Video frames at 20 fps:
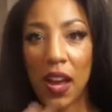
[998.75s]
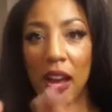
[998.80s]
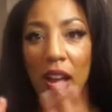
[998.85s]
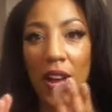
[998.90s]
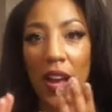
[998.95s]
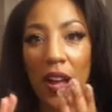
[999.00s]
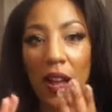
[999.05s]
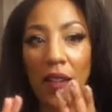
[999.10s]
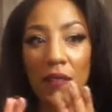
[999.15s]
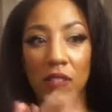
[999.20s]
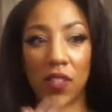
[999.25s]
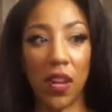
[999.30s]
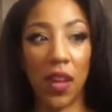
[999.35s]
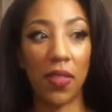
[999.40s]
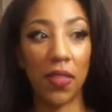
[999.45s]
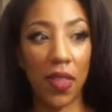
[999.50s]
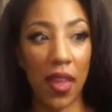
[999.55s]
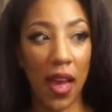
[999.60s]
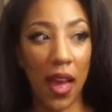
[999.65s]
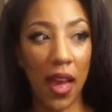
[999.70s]
I've
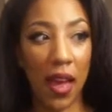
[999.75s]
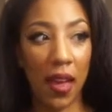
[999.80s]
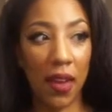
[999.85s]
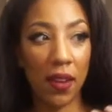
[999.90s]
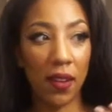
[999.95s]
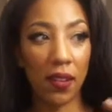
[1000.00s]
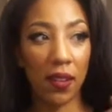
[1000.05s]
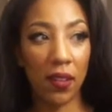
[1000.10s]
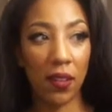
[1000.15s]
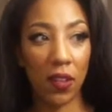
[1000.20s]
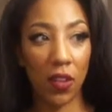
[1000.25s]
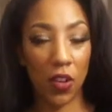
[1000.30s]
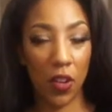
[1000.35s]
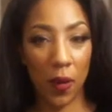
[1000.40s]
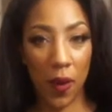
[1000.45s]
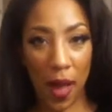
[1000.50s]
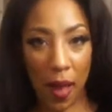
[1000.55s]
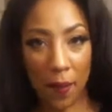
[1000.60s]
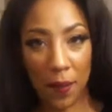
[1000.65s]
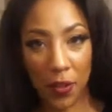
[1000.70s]
done that, you
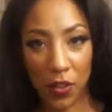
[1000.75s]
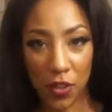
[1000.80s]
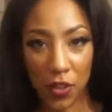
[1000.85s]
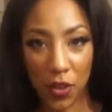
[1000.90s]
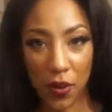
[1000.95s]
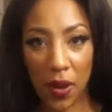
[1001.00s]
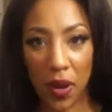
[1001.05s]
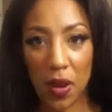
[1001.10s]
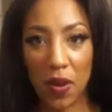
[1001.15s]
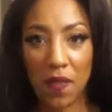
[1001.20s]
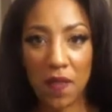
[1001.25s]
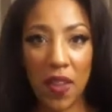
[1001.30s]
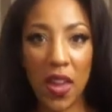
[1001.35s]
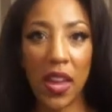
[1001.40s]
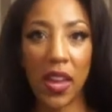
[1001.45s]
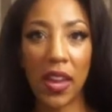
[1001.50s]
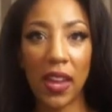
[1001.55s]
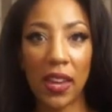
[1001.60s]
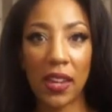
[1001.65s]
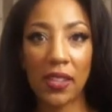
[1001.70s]
know, at my show here in
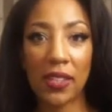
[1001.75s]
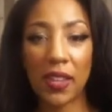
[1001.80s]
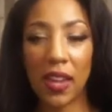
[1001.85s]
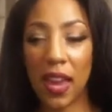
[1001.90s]
Vegas,